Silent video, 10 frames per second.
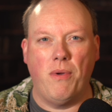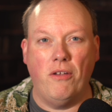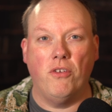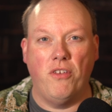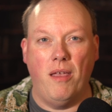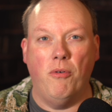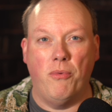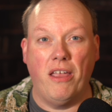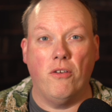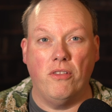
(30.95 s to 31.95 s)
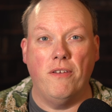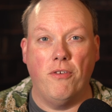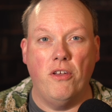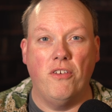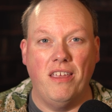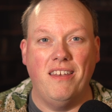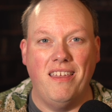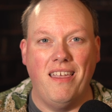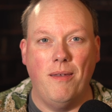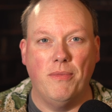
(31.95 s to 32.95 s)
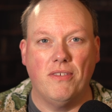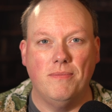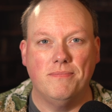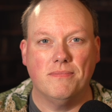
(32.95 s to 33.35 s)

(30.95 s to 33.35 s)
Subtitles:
around your table regularly for your D&D games.